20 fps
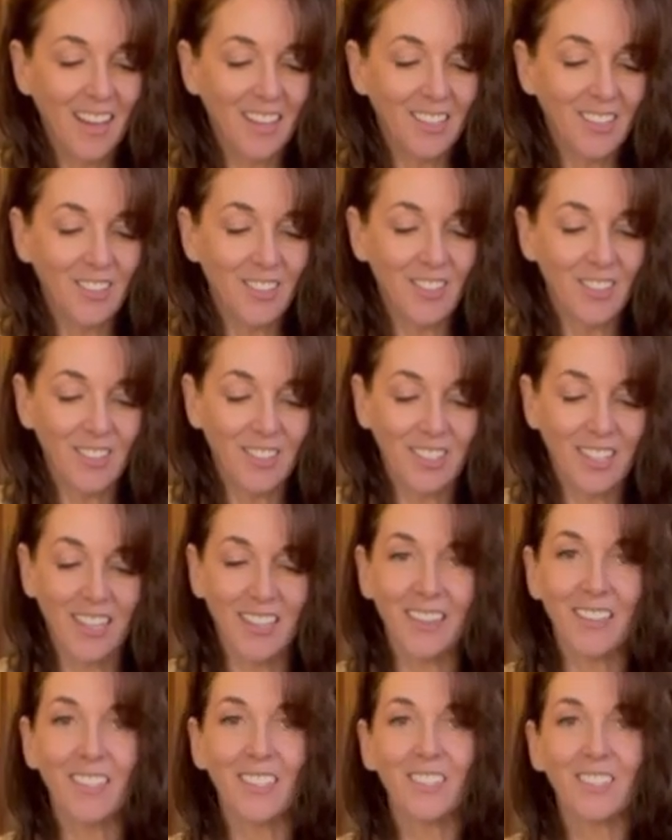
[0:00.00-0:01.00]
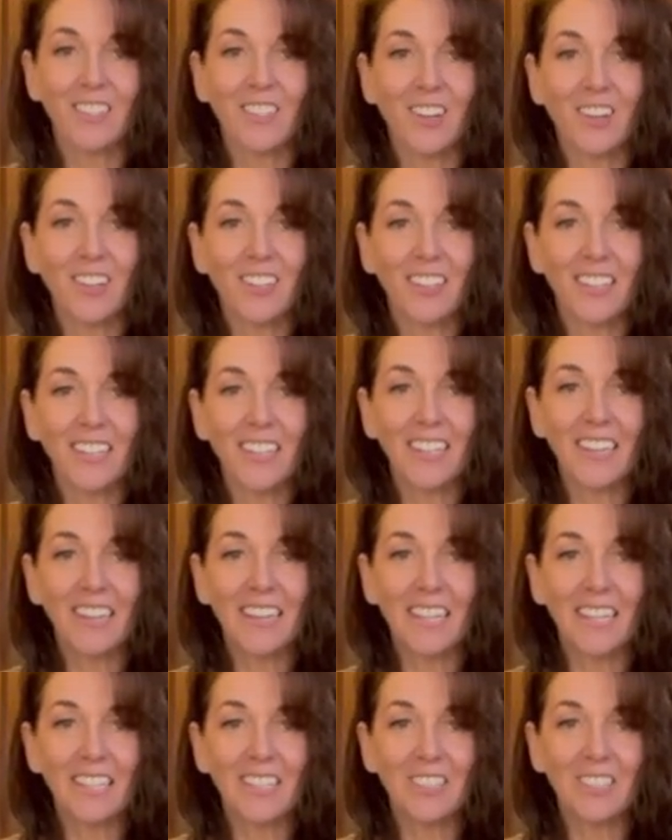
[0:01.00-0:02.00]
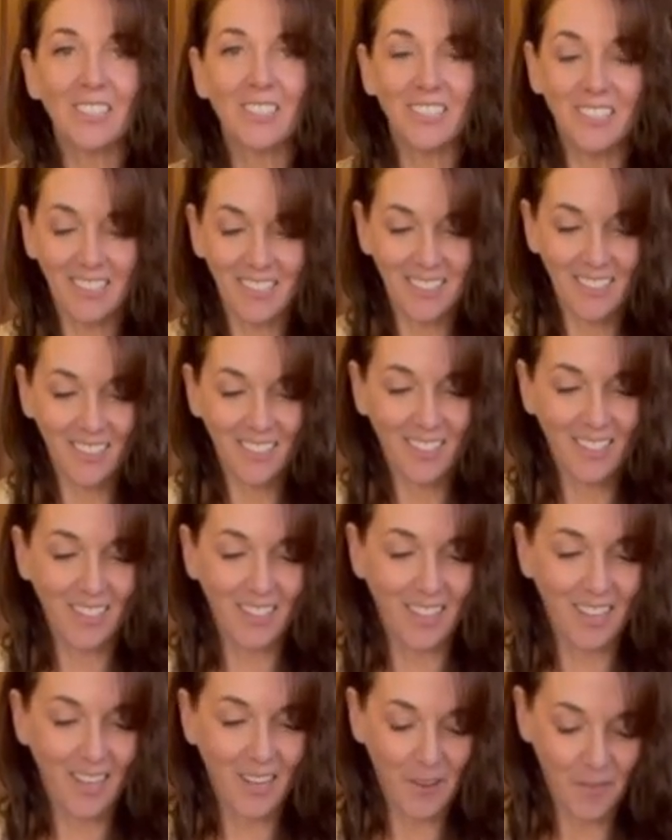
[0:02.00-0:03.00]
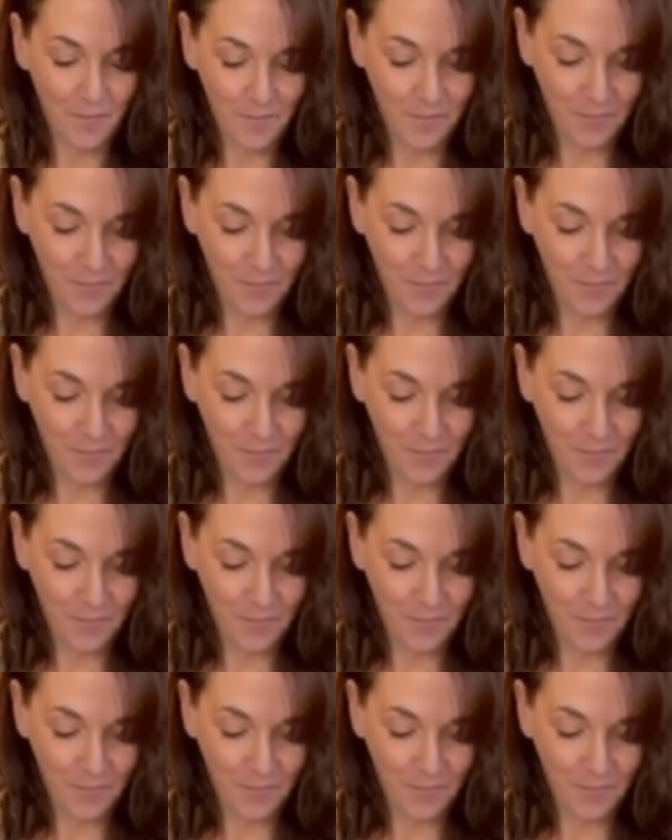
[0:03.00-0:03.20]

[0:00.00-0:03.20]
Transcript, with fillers: You just get this darling little cookie.